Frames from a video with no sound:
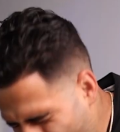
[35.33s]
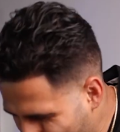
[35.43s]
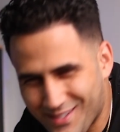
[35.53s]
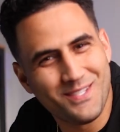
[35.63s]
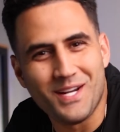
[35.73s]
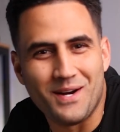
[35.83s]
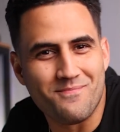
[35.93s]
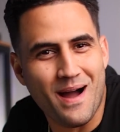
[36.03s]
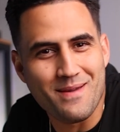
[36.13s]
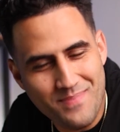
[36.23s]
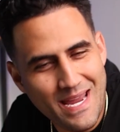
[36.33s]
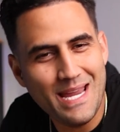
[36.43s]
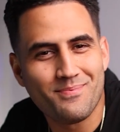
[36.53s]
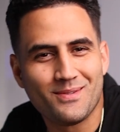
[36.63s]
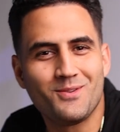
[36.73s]
What's up, my
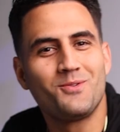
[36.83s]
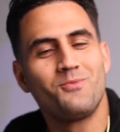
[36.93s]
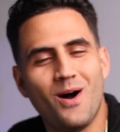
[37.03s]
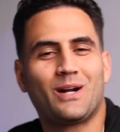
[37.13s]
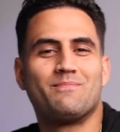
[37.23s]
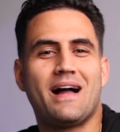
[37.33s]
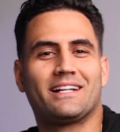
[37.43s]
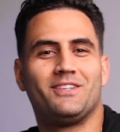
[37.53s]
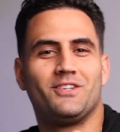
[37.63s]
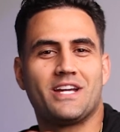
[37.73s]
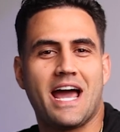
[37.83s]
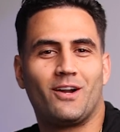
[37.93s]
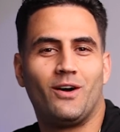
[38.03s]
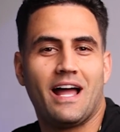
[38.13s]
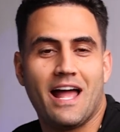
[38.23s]
peeps? Welcome back to the
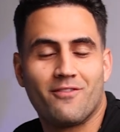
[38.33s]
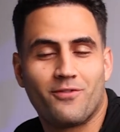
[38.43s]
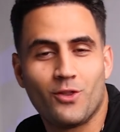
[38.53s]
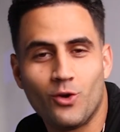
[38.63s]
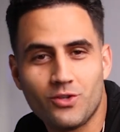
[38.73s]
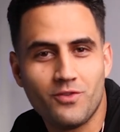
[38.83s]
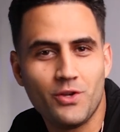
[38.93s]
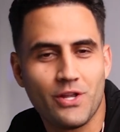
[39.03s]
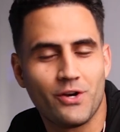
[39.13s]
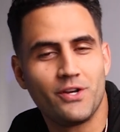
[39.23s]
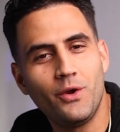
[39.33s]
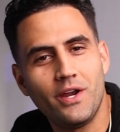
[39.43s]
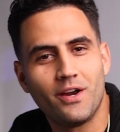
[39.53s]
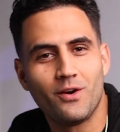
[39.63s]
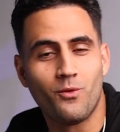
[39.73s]
channel, and for those of you that are new
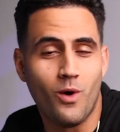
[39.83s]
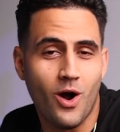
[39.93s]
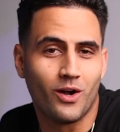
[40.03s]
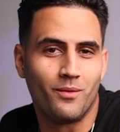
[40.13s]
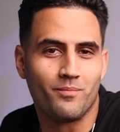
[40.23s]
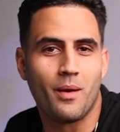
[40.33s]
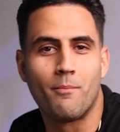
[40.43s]
here, welcome.